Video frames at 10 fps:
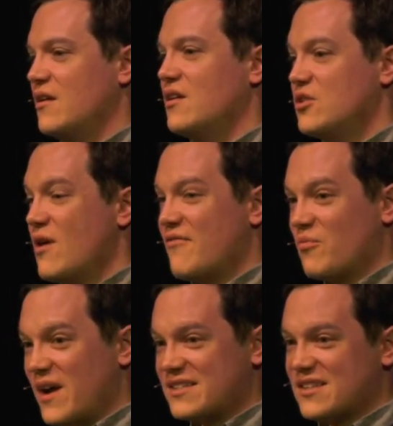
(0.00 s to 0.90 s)
You have a
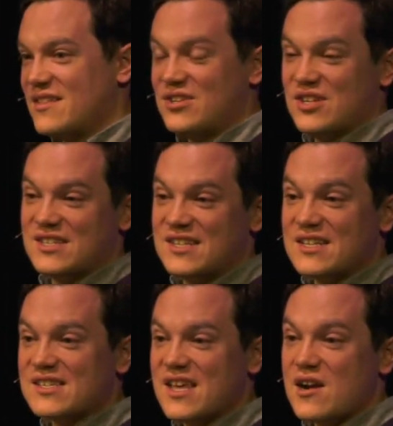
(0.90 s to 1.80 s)
risk that just
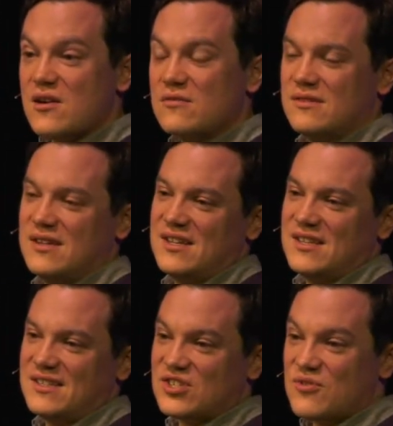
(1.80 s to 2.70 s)
sits there,
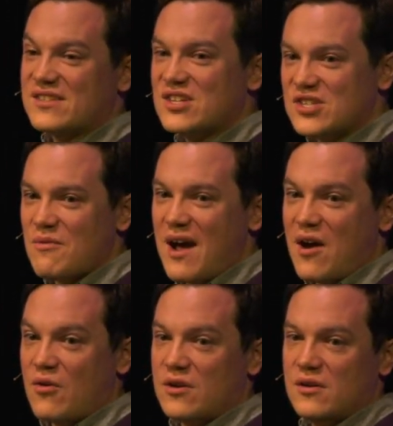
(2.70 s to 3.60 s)
stresses you
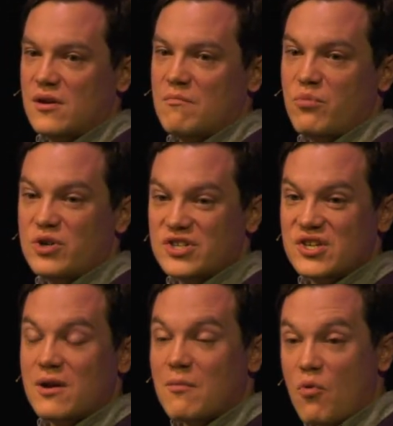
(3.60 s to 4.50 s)
out, pushes
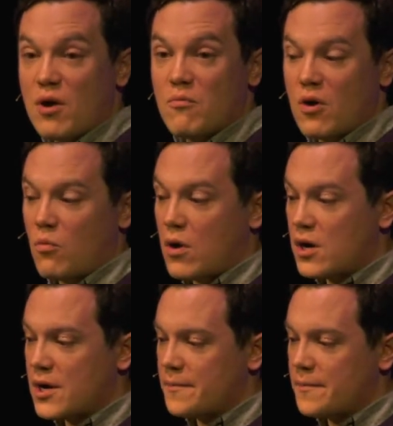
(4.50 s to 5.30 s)
you into more and more work,